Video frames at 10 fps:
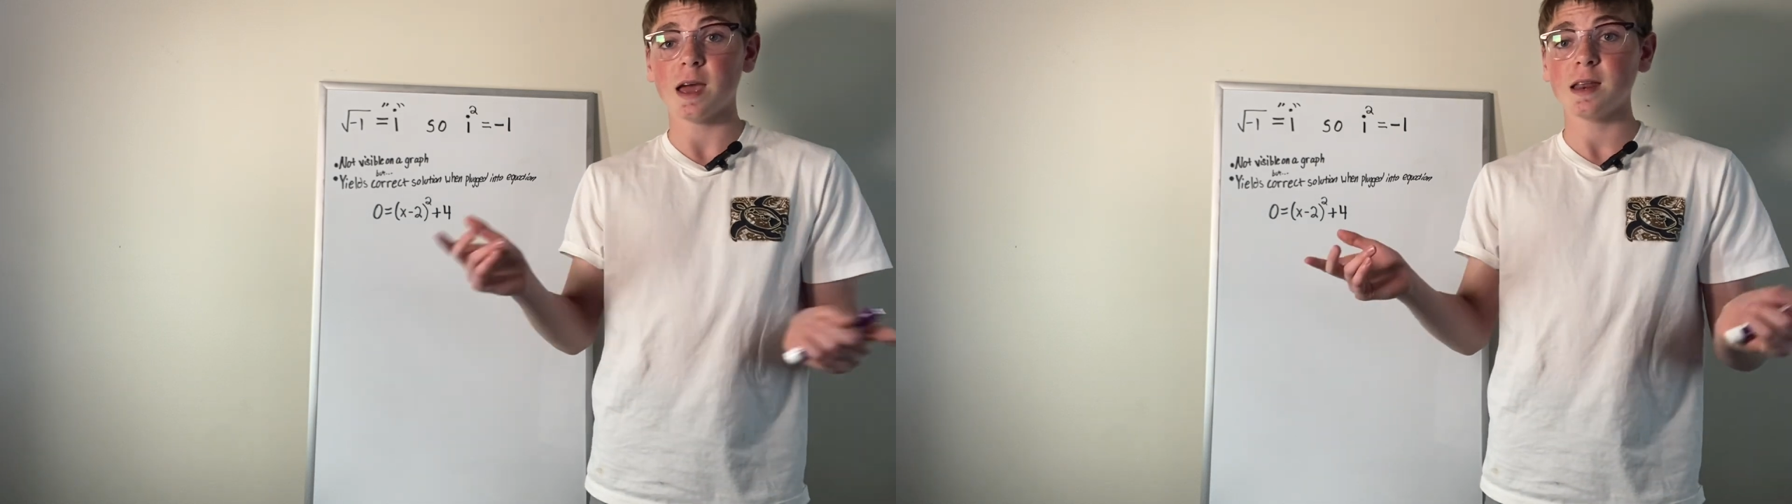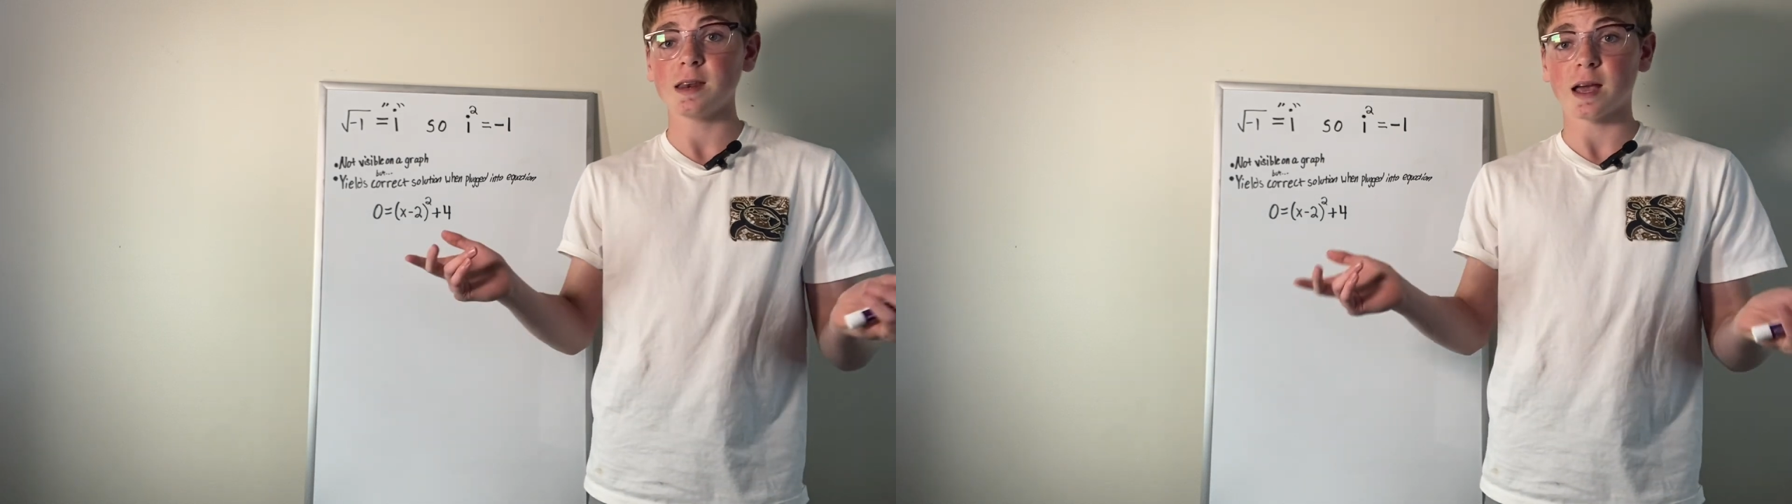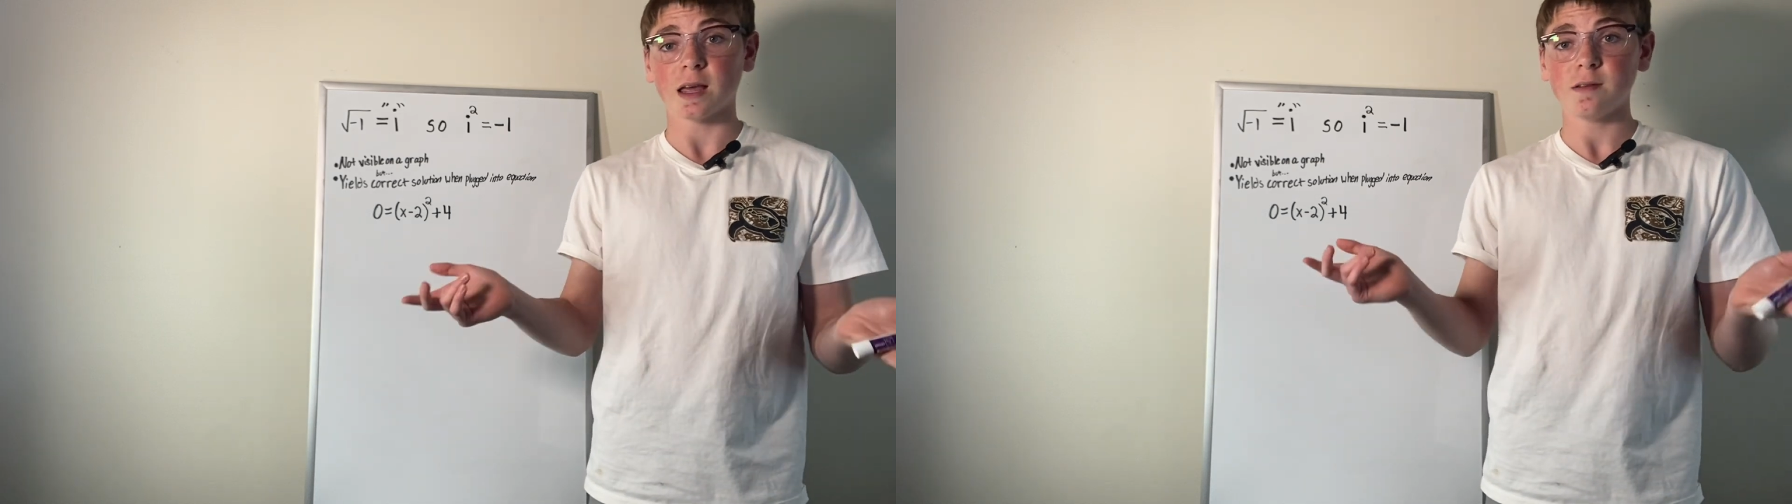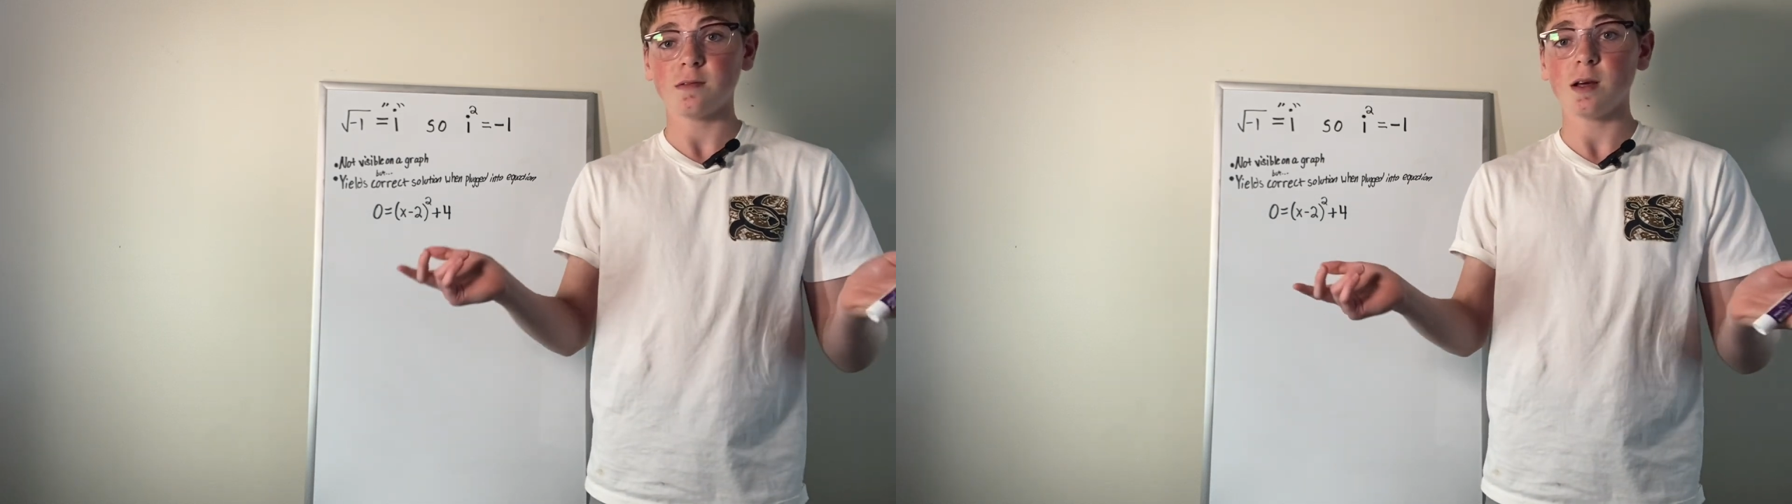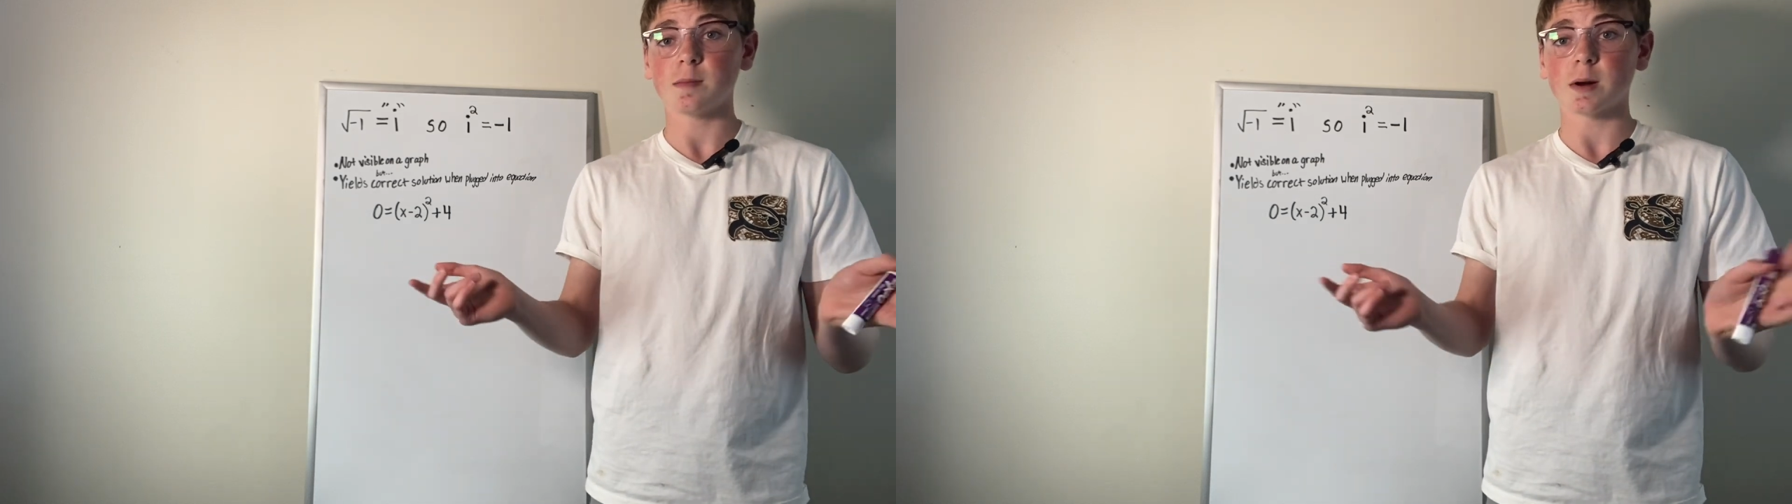a negative
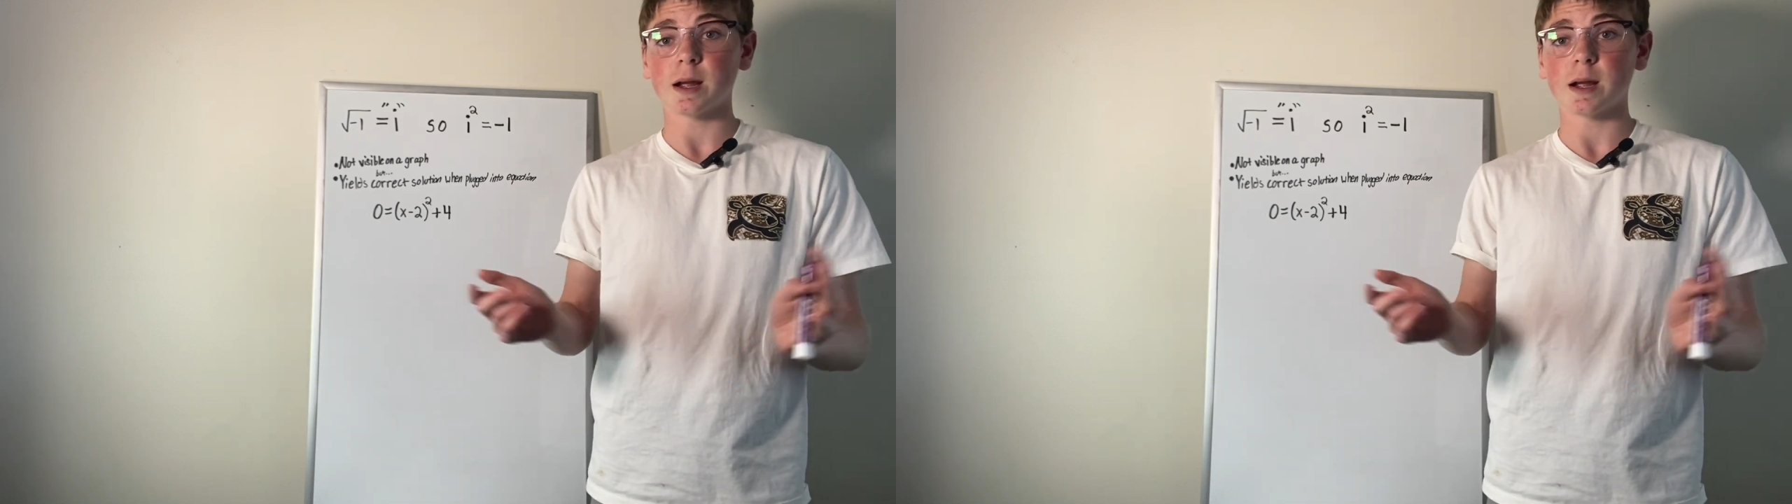number.